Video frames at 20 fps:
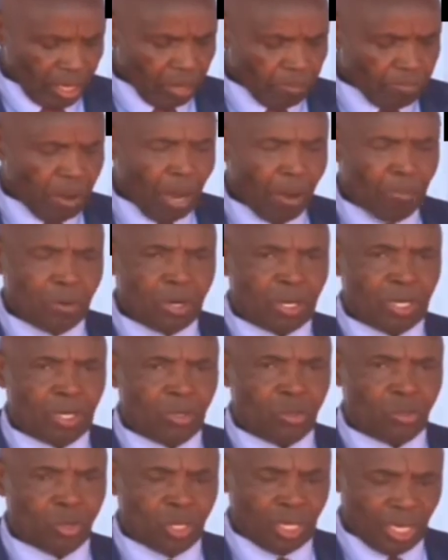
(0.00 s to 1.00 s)
A
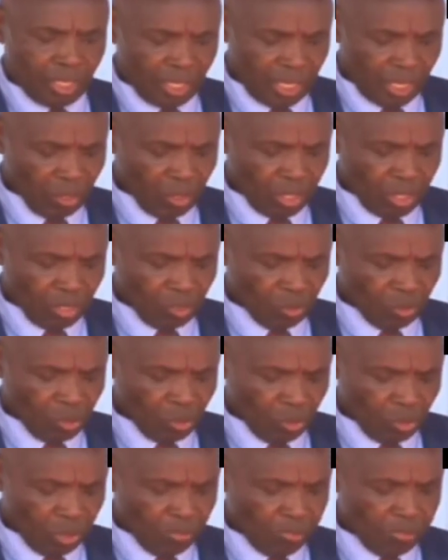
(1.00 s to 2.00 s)
public junior secondary
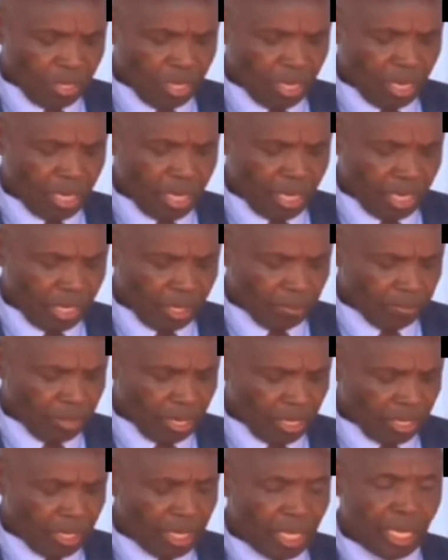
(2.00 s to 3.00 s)
school will be
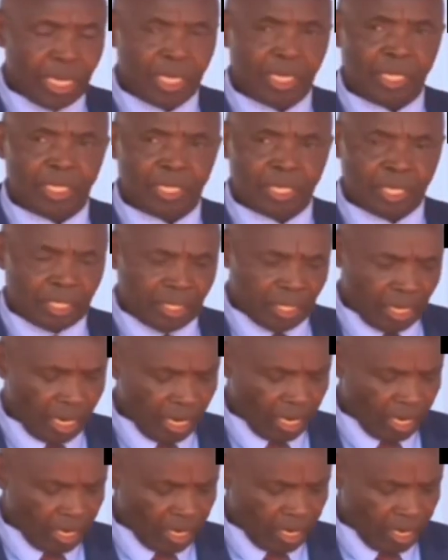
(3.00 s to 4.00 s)
headed by the head
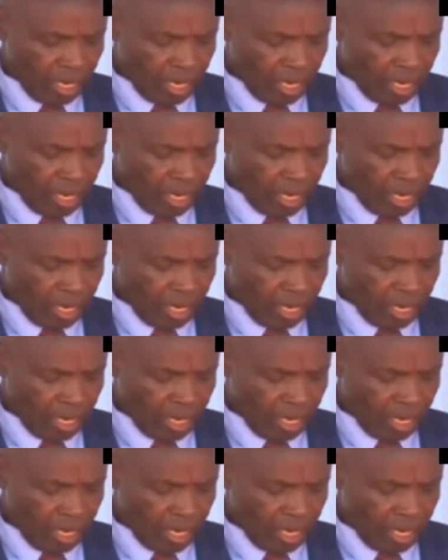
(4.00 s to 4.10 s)
teacher